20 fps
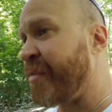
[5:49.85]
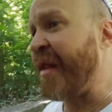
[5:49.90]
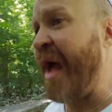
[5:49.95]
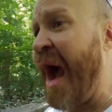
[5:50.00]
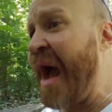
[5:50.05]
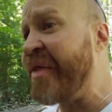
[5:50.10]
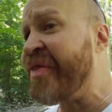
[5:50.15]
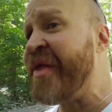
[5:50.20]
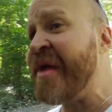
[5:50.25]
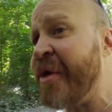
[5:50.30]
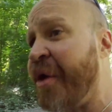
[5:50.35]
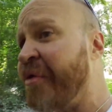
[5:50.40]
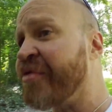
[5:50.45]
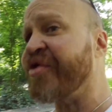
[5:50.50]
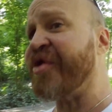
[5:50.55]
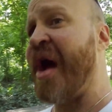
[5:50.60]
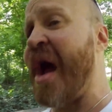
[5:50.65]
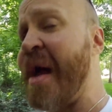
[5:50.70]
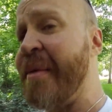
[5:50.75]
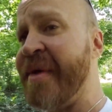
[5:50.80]
I think over
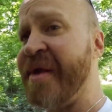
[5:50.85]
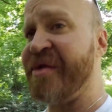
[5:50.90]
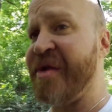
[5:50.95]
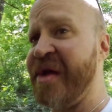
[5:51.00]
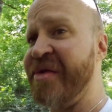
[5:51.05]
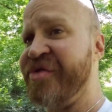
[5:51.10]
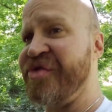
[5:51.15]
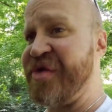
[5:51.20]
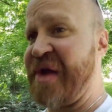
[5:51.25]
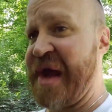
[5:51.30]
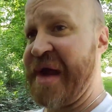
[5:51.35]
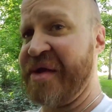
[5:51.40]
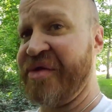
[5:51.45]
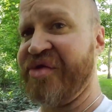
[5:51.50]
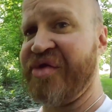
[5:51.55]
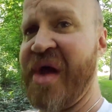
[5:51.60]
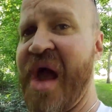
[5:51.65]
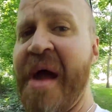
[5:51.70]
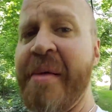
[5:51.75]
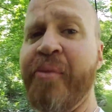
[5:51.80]
time it does
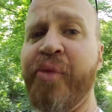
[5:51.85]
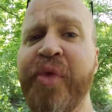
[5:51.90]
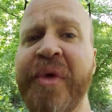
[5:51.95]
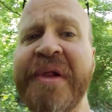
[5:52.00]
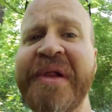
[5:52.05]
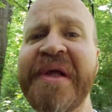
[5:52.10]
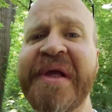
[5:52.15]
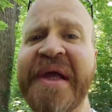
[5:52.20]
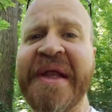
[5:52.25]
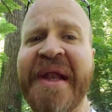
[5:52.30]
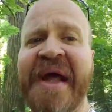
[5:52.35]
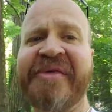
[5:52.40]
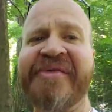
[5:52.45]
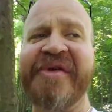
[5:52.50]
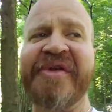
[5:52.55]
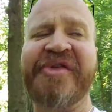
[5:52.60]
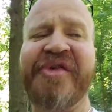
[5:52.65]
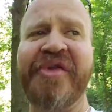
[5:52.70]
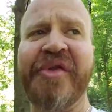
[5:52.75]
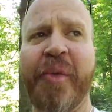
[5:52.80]
change. I'm really
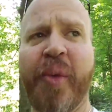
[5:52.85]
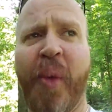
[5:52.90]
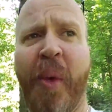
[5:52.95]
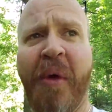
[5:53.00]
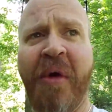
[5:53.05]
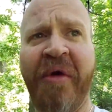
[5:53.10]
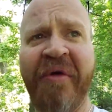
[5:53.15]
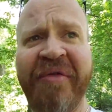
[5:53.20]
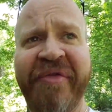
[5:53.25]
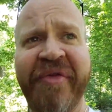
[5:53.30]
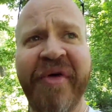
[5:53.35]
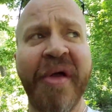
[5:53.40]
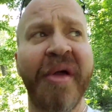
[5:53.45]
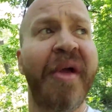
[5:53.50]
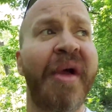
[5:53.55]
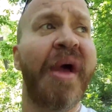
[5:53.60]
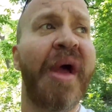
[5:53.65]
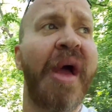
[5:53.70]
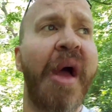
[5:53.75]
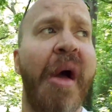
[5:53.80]
connected to the wolf,
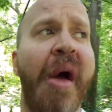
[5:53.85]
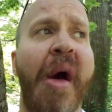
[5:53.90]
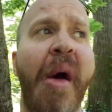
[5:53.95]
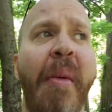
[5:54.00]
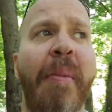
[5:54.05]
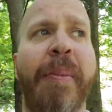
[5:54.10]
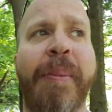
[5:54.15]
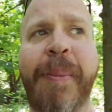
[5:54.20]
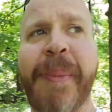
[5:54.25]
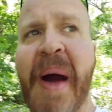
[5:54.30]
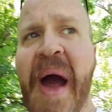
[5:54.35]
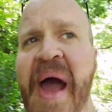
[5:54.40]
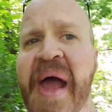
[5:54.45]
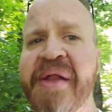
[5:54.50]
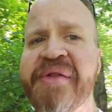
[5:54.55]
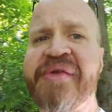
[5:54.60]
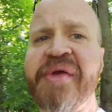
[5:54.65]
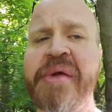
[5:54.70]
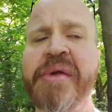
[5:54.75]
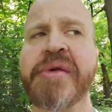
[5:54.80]

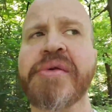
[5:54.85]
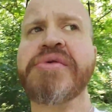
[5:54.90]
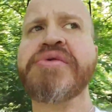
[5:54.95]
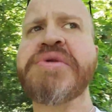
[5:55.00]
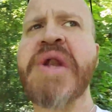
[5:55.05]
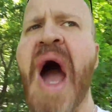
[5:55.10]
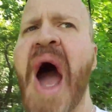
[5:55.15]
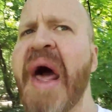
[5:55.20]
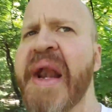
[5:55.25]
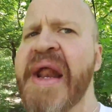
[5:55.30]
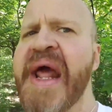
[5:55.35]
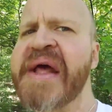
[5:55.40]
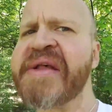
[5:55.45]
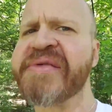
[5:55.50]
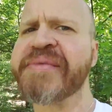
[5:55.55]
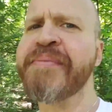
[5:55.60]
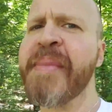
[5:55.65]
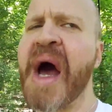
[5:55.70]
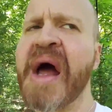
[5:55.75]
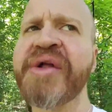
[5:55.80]
but not as
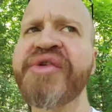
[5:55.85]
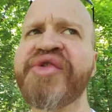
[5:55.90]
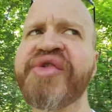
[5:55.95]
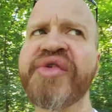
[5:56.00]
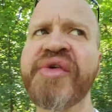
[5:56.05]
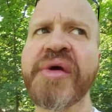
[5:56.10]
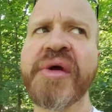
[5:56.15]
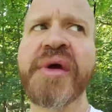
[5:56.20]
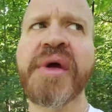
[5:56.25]
much